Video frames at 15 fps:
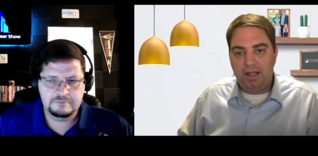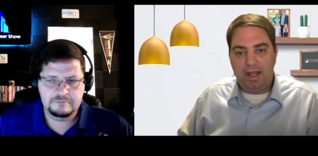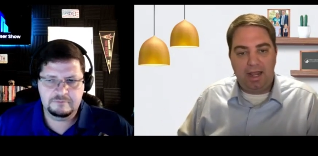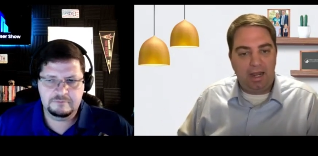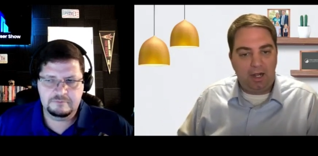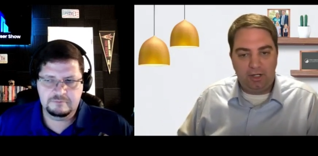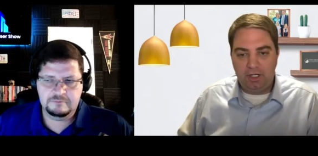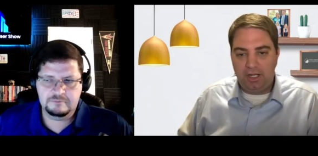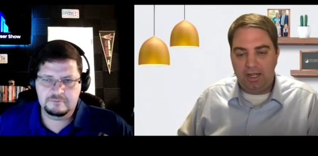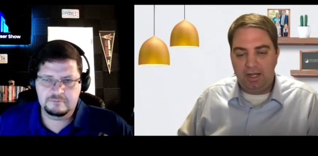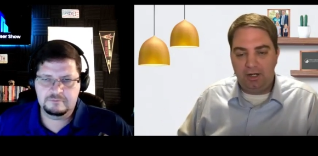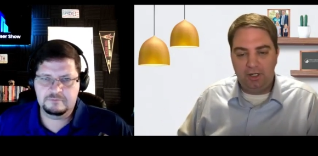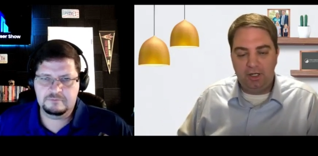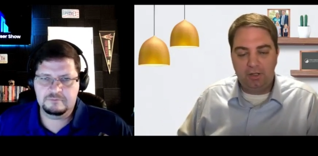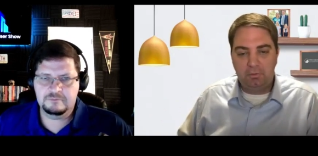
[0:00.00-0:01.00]
Speaker 1: are,
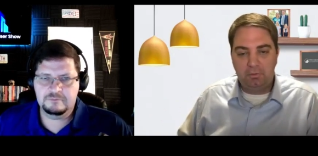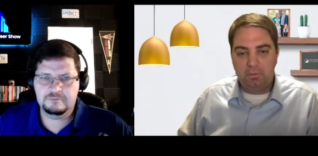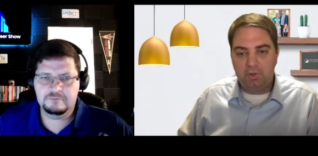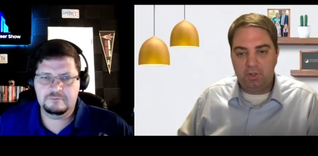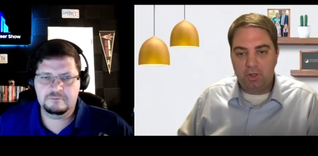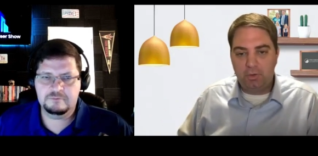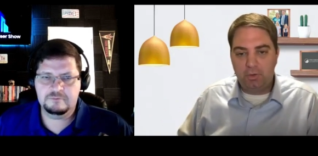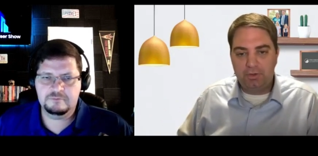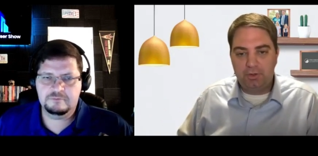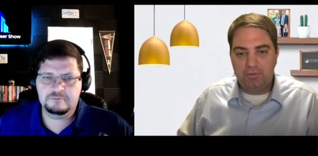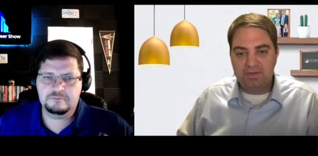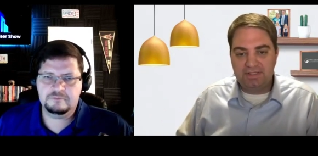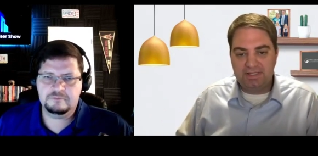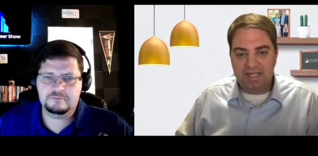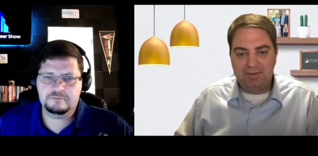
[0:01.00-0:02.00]
are y'all going through
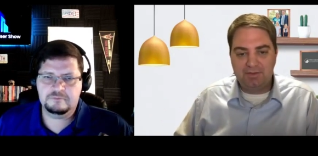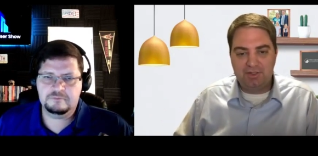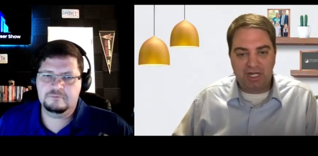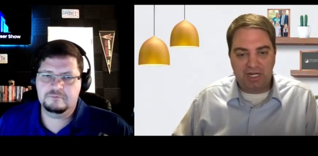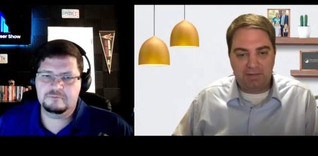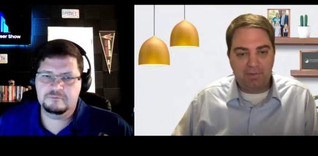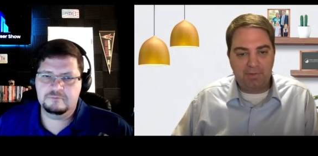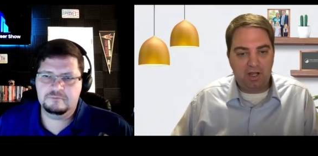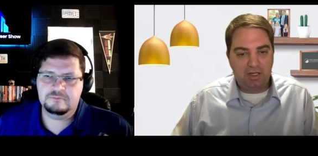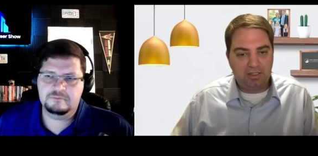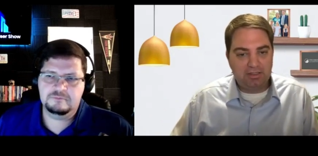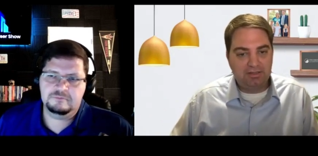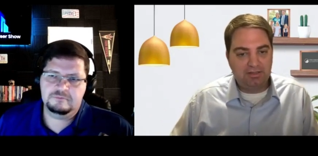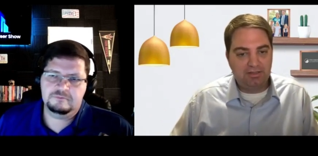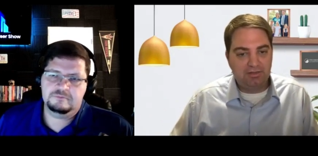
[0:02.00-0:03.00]
the same
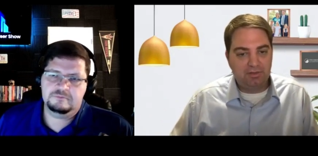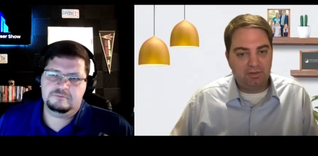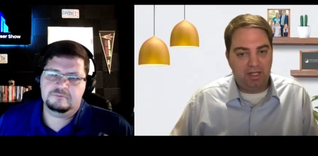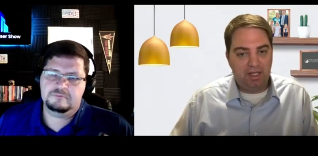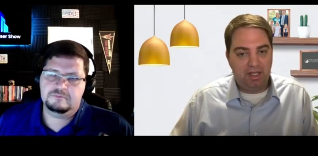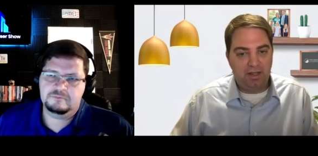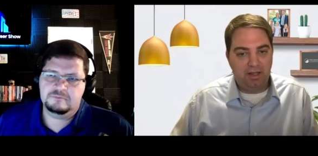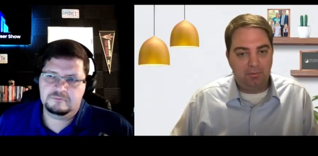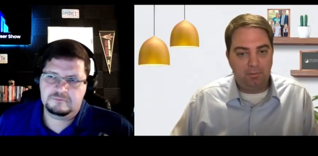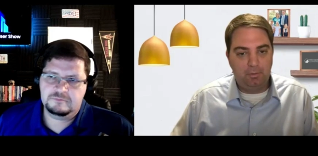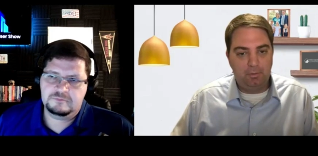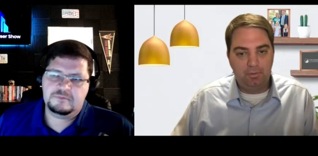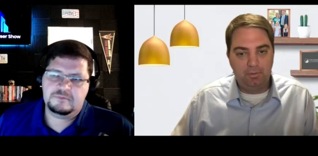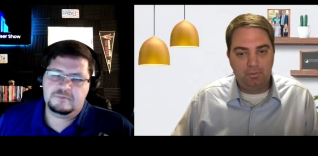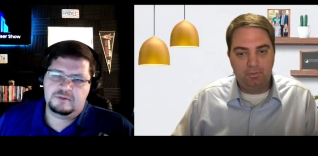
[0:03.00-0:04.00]
checkbox uh,
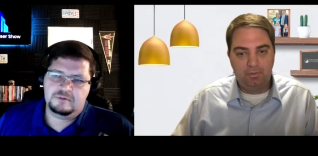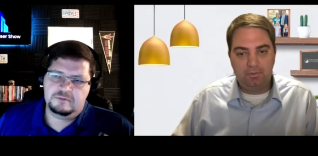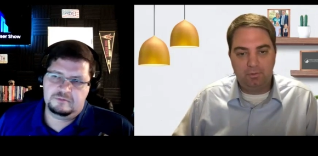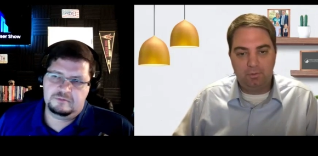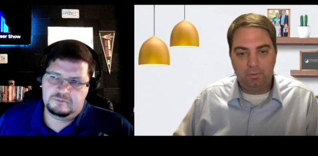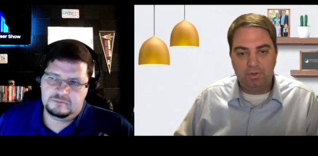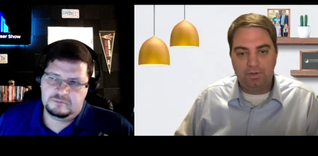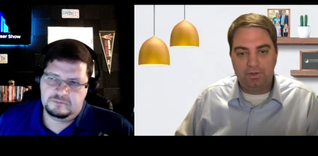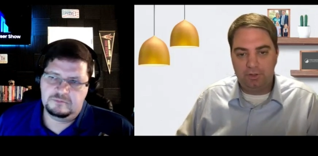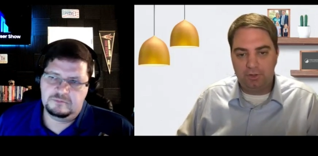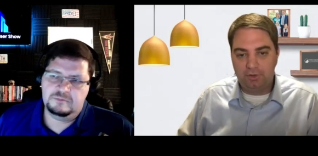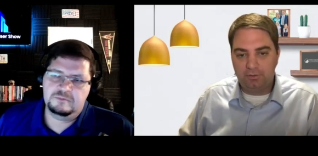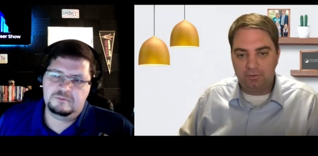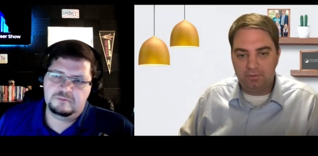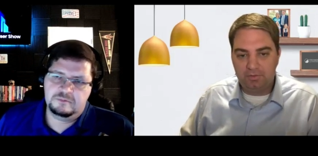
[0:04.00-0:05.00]
with
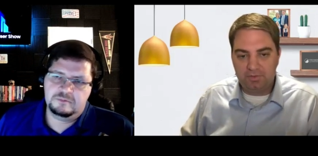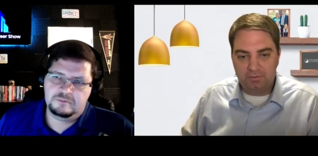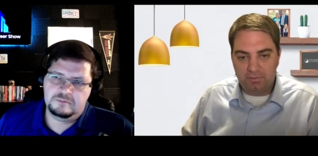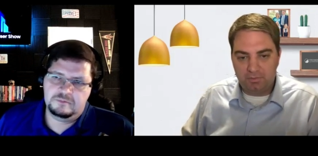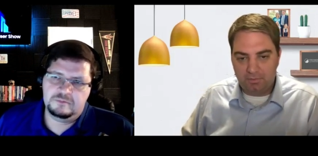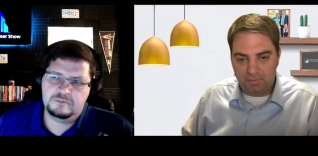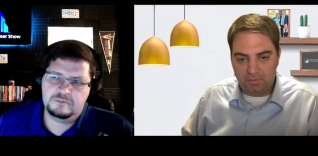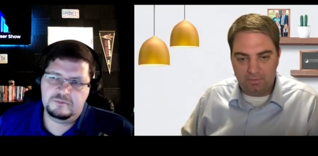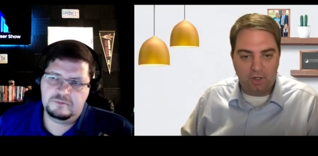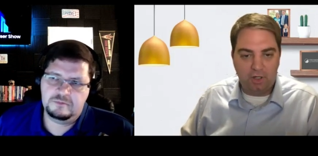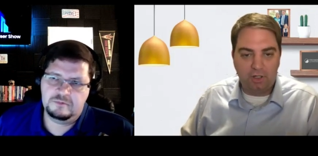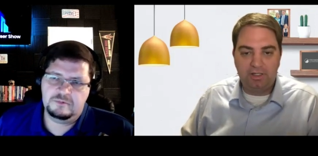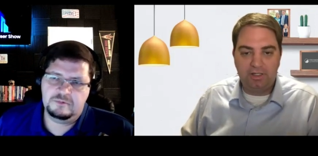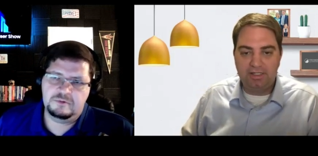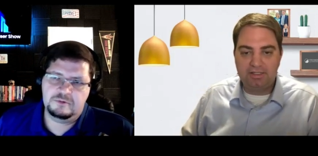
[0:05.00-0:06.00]
your
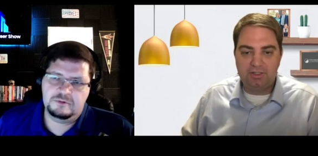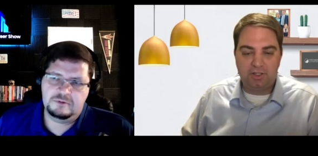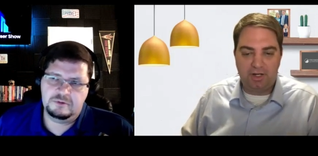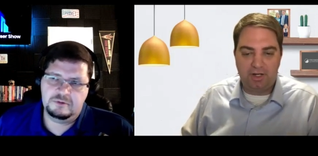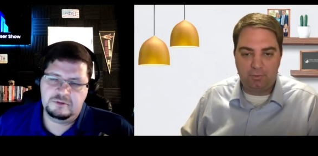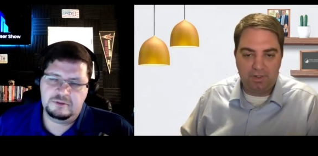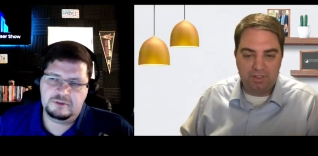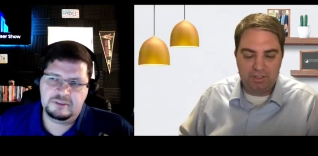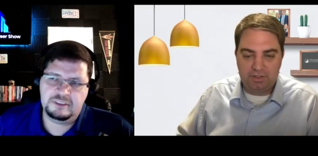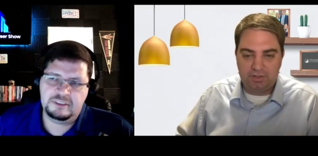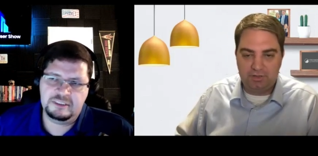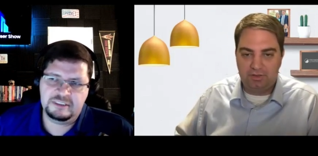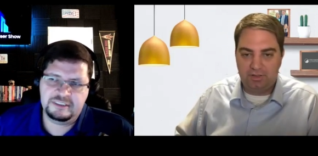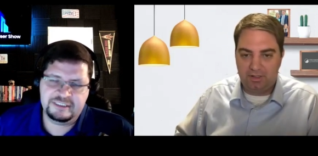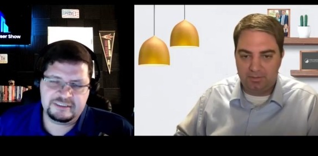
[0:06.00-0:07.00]
markets or what's
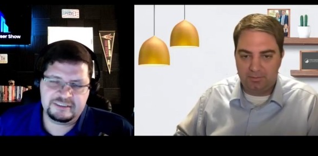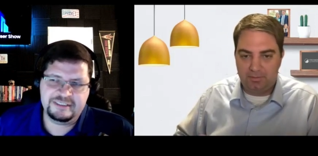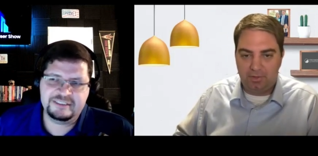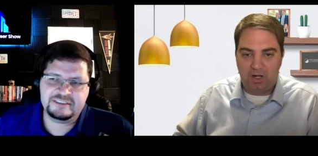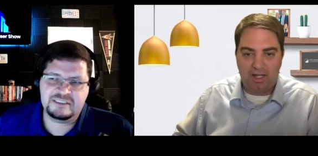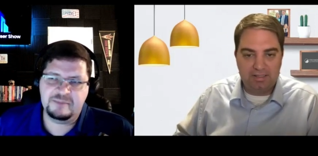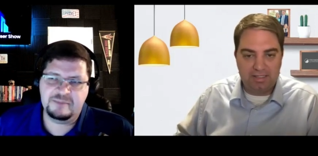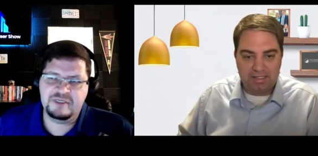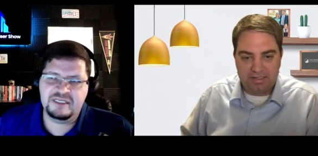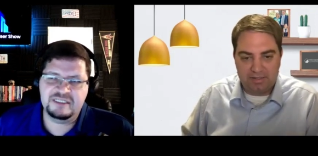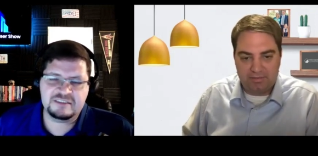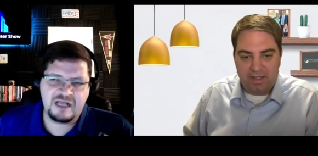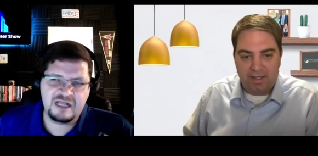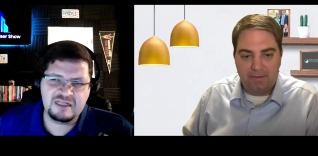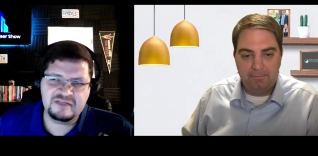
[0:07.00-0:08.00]
it, it's some it's
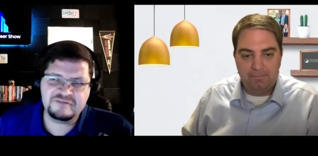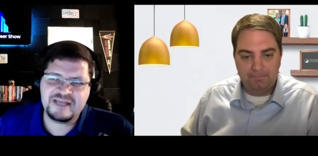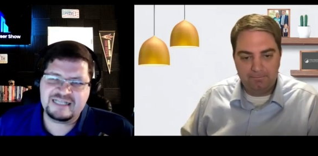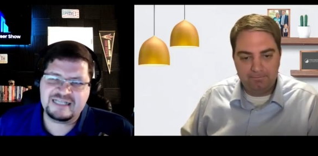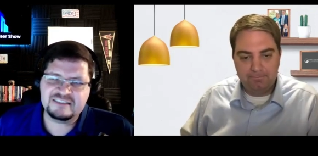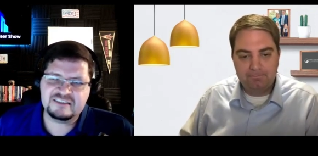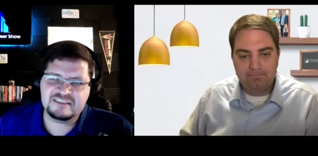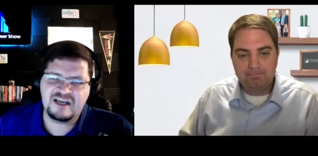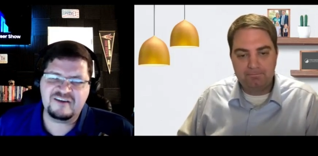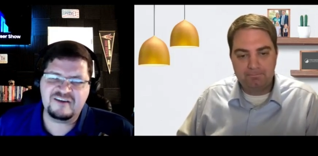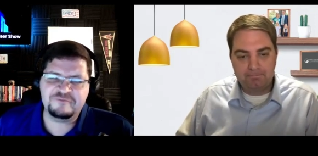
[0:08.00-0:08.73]
all
Speaker 2: that? of that stuff